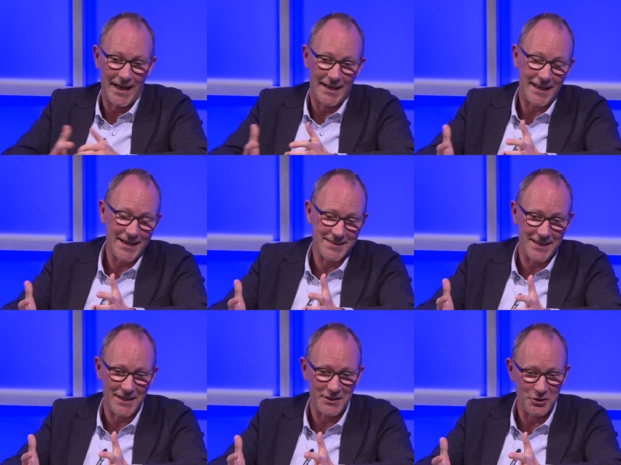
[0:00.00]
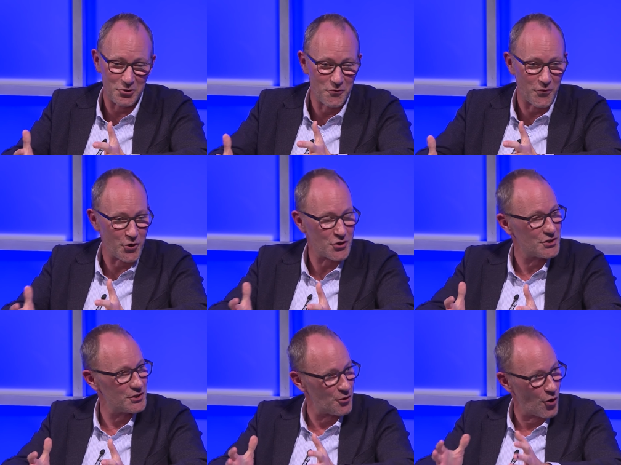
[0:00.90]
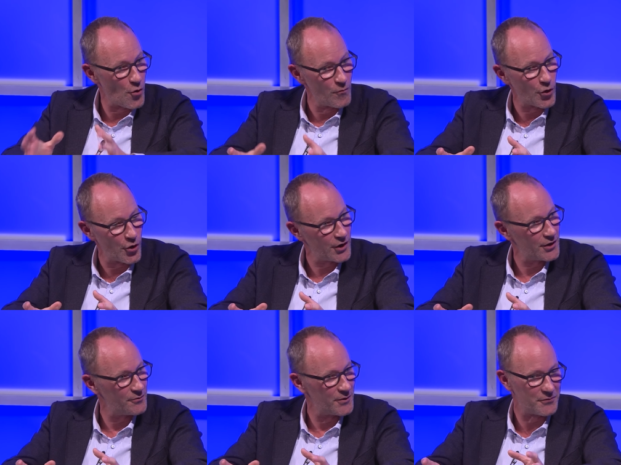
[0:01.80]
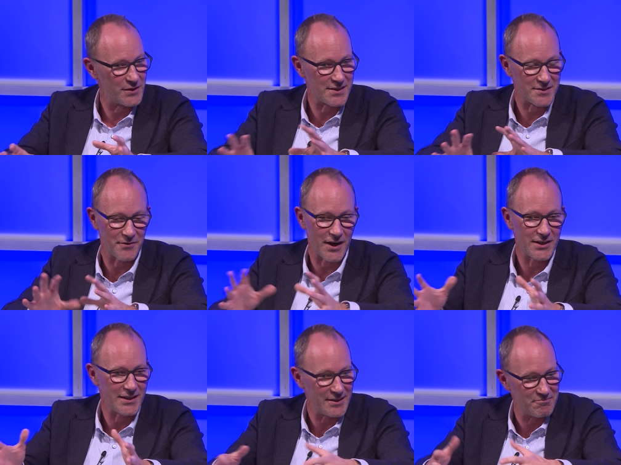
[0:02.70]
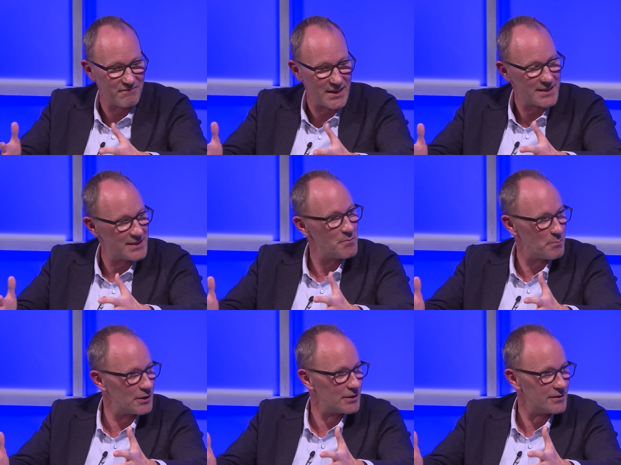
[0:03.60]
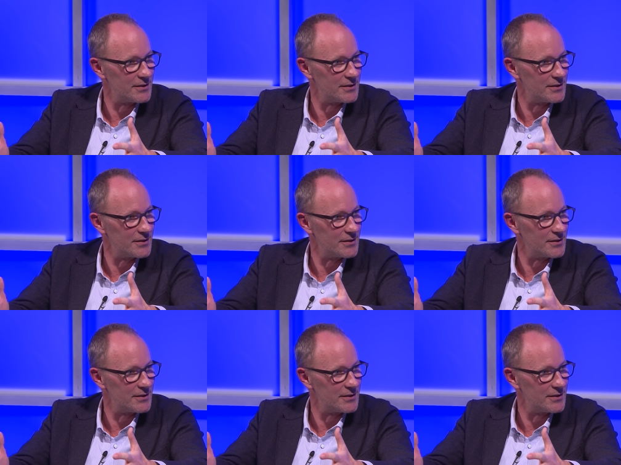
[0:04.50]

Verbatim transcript: and I say, do first your homework with these very simple